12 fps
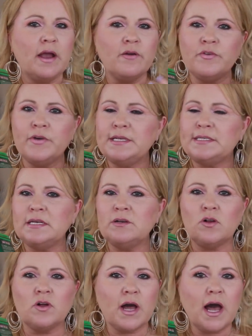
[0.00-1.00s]
every
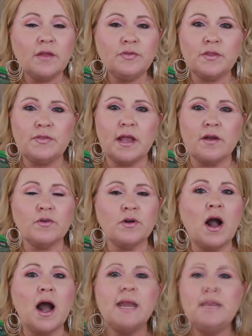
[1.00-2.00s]
single cut that they ever
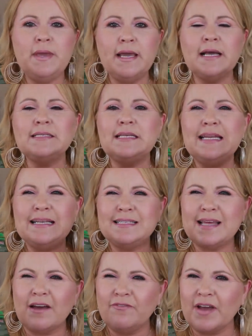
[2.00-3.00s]
got because it is
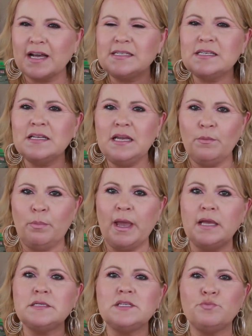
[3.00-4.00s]
that
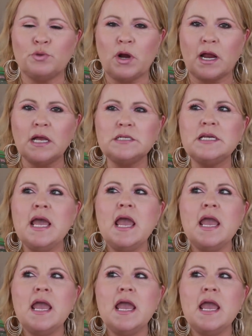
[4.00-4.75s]
Vaseline-based product.